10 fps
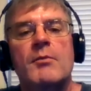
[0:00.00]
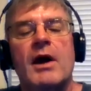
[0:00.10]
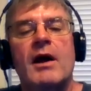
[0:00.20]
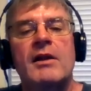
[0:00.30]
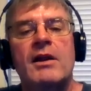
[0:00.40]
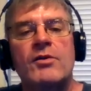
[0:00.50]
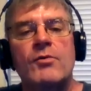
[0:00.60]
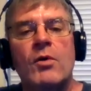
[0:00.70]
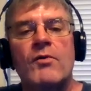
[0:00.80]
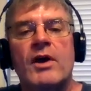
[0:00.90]
By highlighting
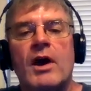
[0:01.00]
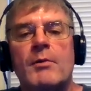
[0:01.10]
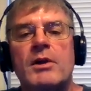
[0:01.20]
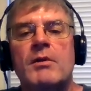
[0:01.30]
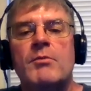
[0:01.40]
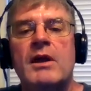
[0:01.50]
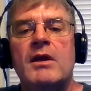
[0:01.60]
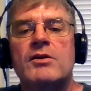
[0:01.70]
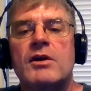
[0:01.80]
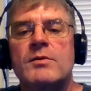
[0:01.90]
the role of the common in
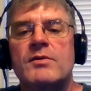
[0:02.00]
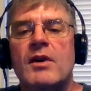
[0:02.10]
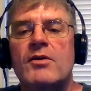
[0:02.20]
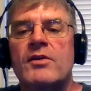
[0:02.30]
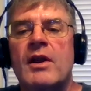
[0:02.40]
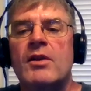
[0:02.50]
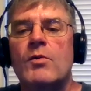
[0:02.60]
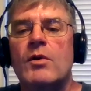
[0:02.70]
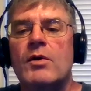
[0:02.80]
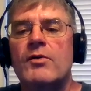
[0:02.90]
making judgments and understanding
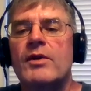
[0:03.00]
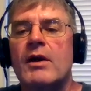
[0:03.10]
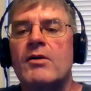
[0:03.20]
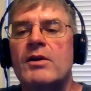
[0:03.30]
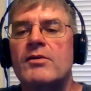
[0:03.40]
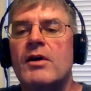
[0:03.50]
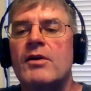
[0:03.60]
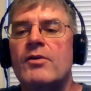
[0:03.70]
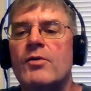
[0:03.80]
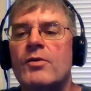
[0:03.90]
the world, Socrates
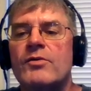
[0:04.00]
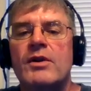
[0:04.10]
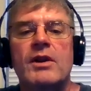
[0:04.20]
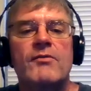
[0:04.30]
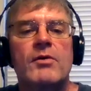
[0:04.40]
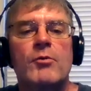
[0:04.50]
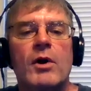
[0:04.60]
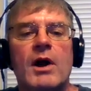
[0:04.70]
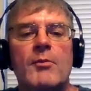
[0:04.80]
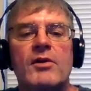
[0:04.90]
underscores the need for a
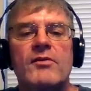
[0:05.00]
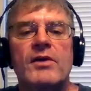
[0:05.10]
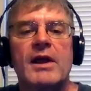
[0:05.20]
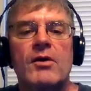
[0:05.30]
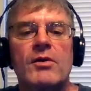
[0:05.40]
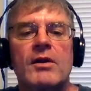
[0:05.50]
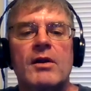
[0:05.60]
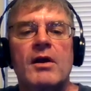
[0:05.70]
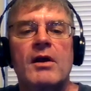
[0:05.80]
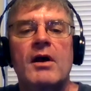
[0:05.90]
more comprehensive account
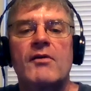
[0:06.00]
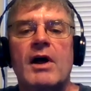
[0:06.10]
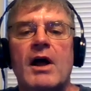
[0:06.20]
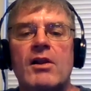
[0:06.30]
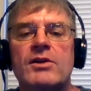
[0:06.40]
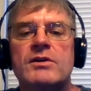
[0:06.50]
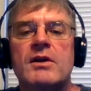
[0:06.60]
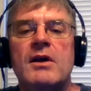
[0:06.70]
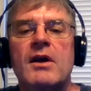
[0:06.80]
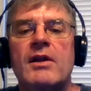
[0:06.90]
of knowledge
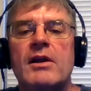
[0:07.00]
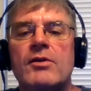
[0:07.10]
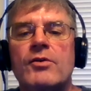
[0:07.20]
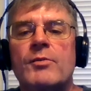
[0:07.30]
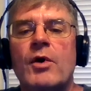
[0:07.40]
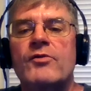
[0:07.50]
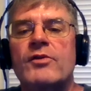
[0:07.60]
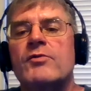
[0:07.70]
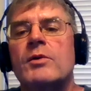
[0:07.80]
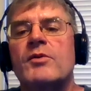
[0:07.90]
that includes both
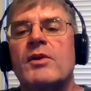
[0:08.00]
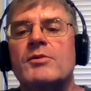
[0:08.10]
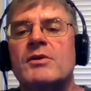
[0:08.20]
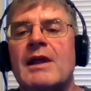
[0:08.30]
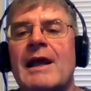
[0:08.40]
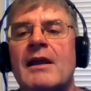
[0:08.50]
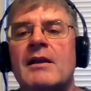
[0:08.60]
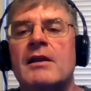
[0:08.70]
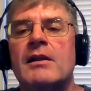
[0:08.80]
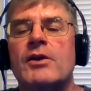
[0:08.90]
sensory perception
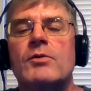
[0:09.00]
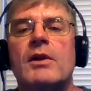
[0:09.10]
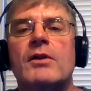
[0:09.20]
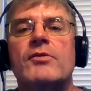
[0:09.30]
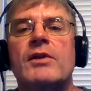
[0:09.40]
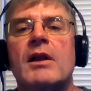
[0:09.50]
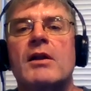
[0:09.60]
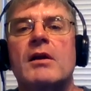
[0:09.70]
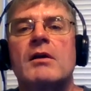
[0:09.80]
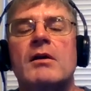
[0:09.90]
and intellectual
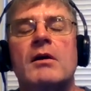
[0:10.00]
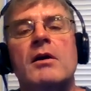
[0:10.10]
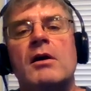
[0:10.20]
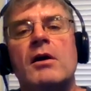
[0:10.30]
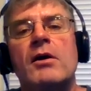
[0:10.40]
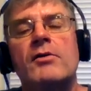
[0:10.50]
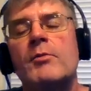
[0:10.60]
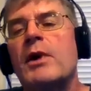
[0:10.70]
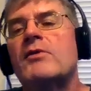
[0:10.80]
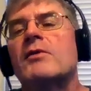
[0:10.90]
understanding.
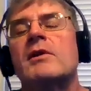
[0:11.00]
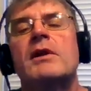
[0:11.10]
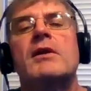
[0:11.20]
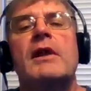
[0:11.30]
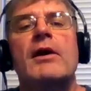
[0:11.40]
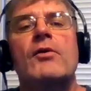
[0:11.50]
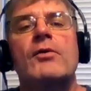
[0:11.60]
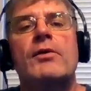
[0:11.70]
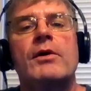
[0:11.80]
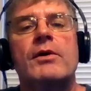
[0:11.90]
So basically, it
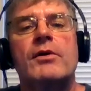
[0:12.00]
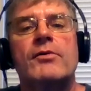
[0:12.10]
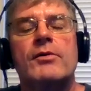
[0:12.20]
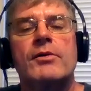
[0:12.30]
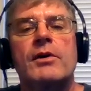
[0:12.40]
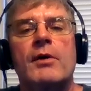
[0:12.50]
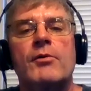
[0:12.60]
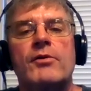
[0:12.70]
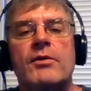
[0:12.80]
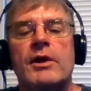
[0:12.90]
nailed the concern I
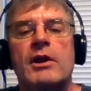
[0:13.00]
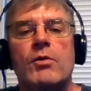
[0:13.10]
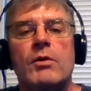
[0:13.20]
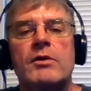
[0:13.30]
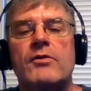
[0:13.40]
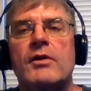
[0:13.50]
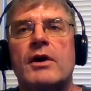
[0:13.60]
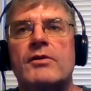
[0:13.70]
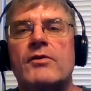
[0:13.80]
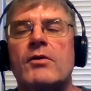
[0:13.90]
was steering it towards
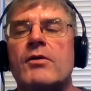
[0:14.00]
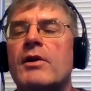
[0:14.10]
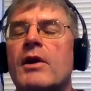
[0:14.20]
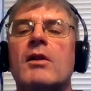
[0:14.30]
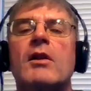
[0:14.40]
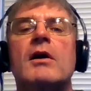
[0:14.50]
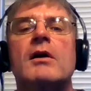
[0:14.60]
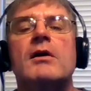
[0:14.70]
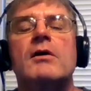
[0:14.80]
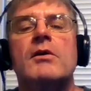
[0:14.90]
at the center of the
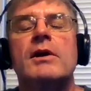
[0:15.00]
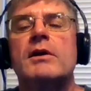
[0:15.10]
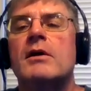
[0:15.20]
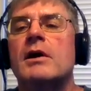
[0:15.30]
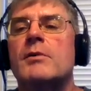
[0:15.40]
dialogue, right?